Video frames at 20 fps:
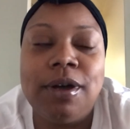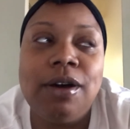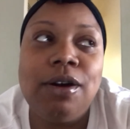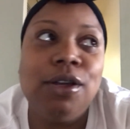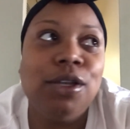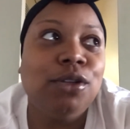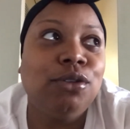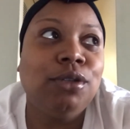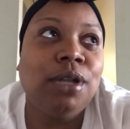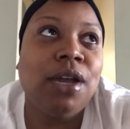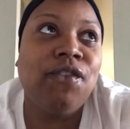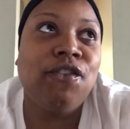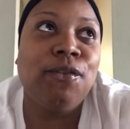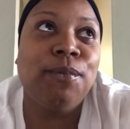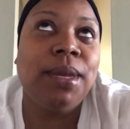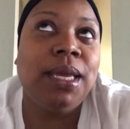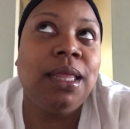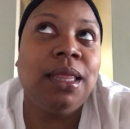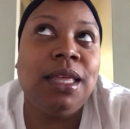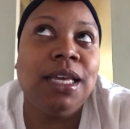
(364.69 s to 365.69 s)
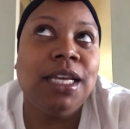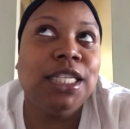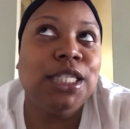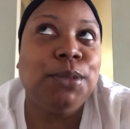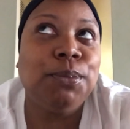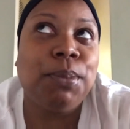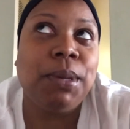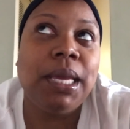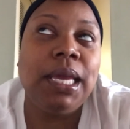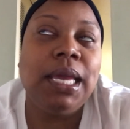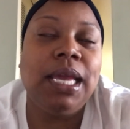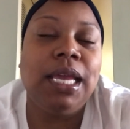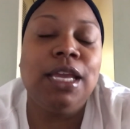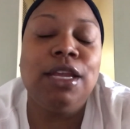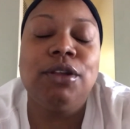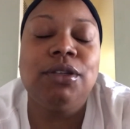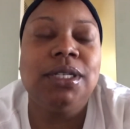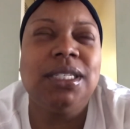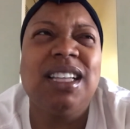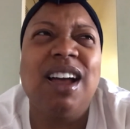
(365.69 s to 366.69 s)
Oh, you'll never be this big.
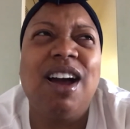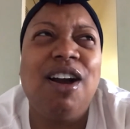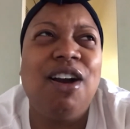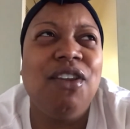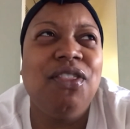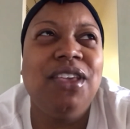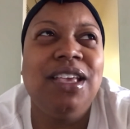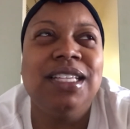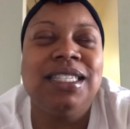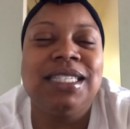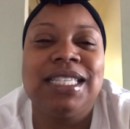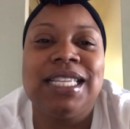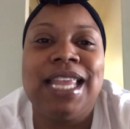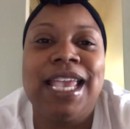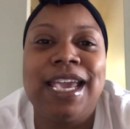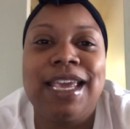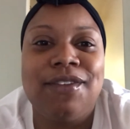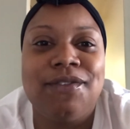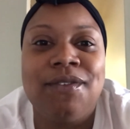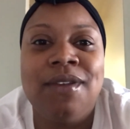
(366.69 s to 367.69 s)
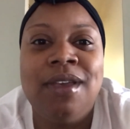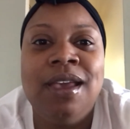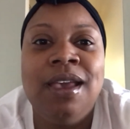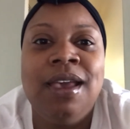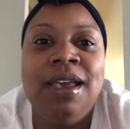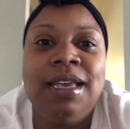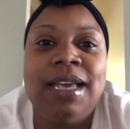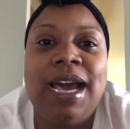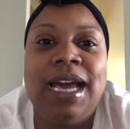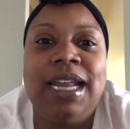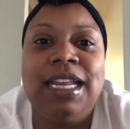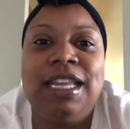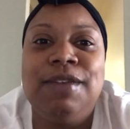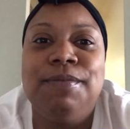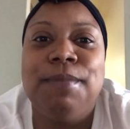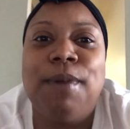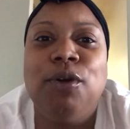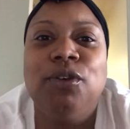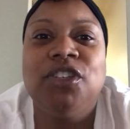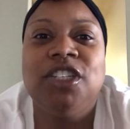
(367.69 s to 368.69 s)
You know, just all these negative kind of
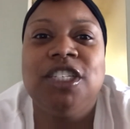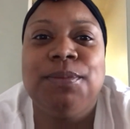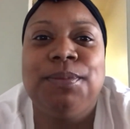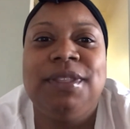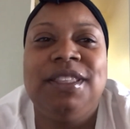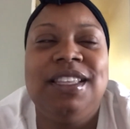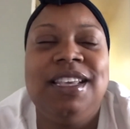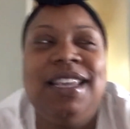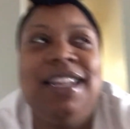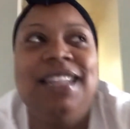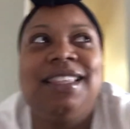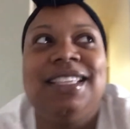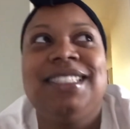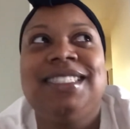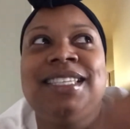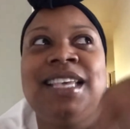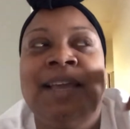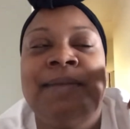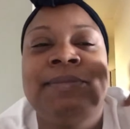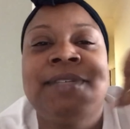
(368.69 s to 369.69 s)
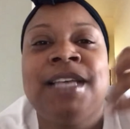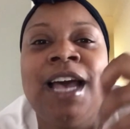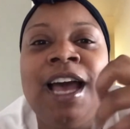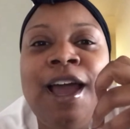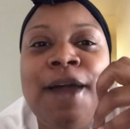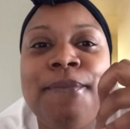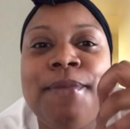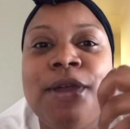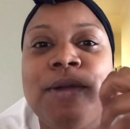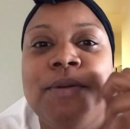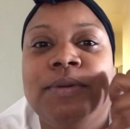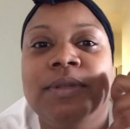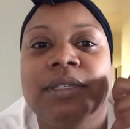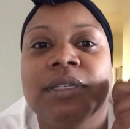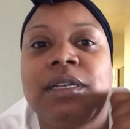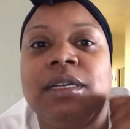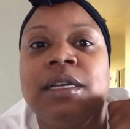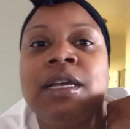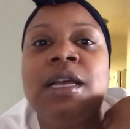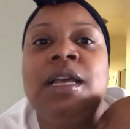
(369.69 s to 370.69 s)
emotions. But then at the same time, there was
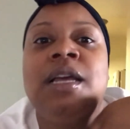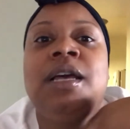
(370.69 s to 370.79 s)
a